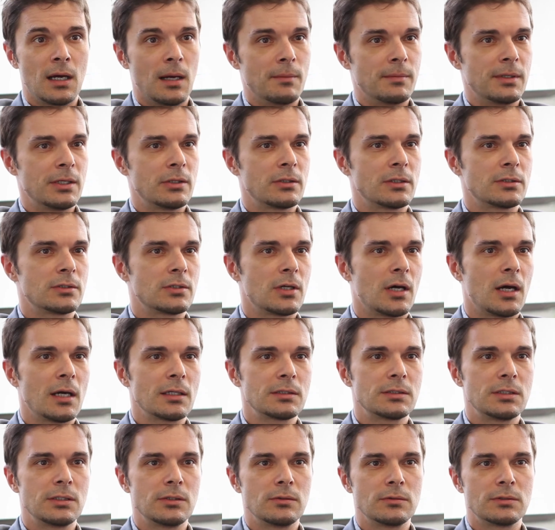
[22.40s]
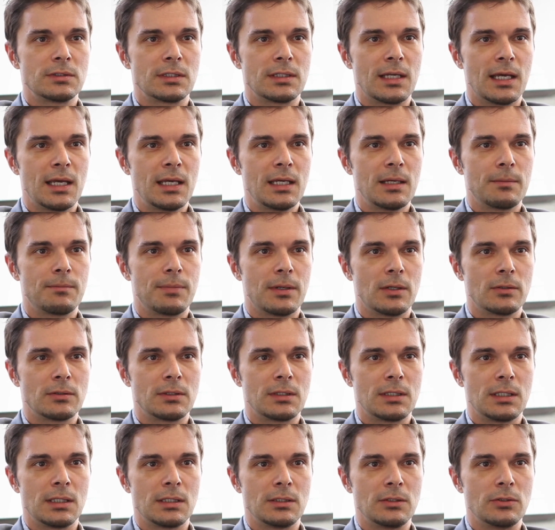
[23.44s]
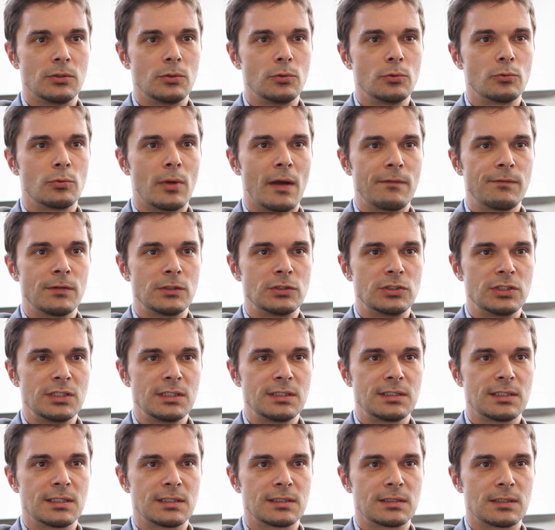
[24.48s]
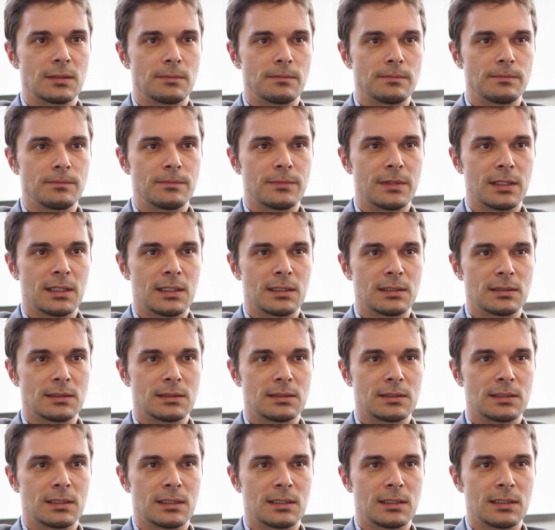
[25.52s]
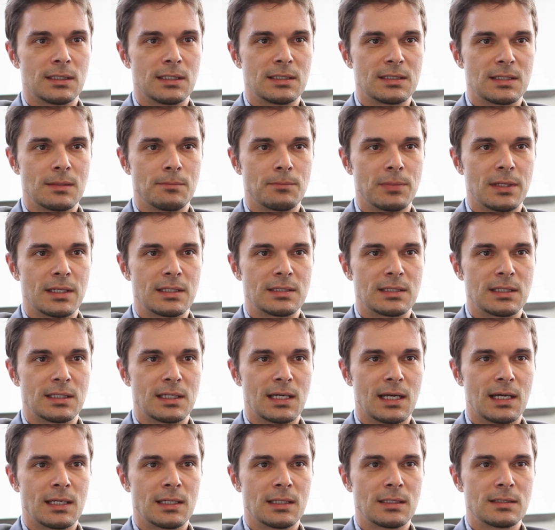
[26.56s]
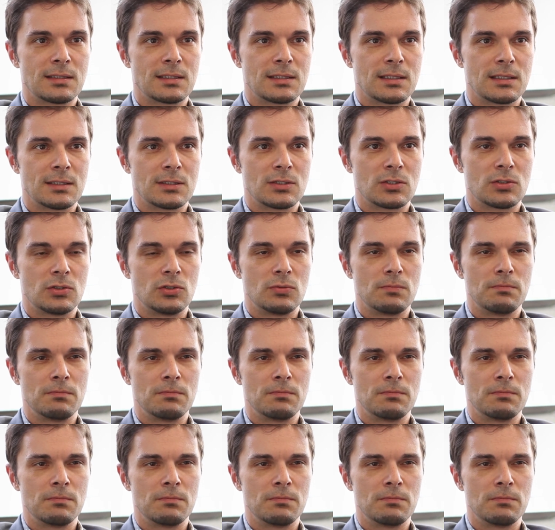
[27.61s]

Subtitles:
I'm here to talk to you today about the new refugee system that is in place in Canada since